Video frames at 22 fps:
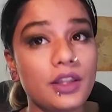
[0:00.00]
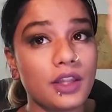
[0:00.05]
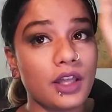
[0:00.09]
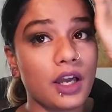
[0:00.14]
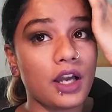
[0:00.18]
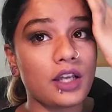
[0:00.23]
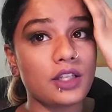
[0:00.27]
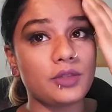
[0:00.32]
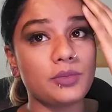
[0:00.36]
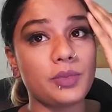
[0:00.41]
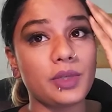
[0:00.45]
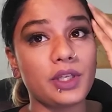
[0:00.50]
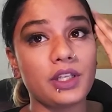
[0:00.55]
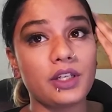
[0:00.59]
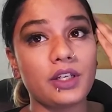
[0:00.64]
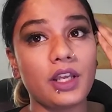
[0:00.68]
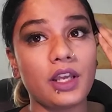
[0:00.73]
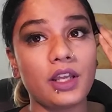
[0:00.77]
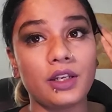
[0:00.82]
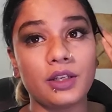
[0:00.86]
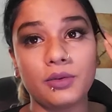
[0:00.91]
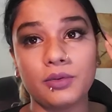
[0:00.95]
the
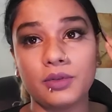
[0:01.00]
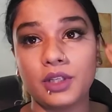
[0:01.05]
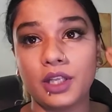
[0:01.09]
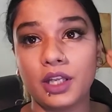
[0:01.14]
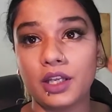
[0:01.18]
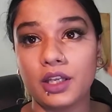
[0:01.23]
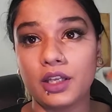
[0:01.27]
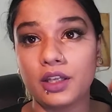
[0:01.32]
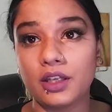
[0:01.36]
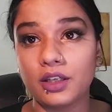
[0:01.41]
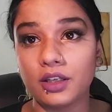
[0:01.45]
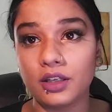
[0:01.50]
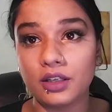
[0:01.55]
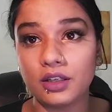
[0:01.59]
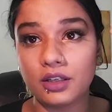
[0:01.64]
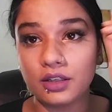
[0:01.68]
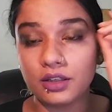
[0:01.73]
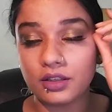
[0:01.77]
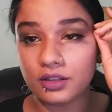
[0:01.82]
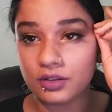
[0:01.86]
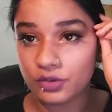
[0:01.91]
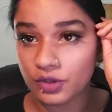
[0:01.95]
husband, and he would like
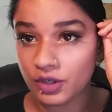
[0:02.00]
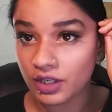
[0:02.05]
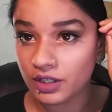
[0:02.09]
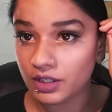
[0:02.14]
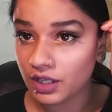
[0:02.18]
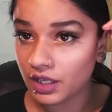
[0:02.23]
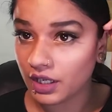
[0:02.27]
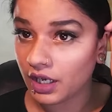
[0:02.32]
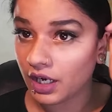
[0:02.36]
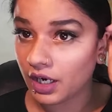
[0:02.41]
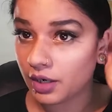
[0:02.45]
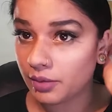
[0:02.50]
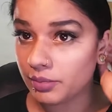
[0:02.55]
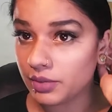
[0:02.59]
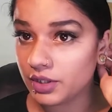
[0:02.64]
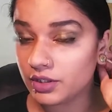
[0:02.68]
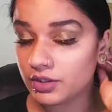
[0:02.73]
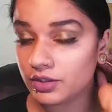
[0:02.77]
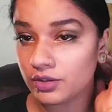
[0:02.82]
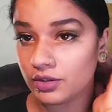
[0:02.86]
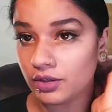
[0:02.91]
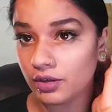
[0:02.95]
take care of
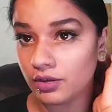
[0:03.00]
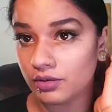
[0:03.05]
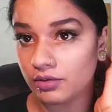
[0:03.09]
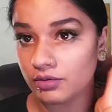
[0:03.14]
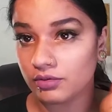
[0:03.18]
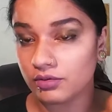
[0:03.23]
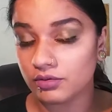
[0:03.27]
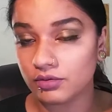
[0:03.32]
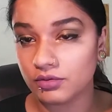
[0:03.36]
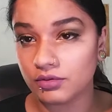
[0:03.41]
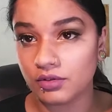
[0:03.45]
me. So,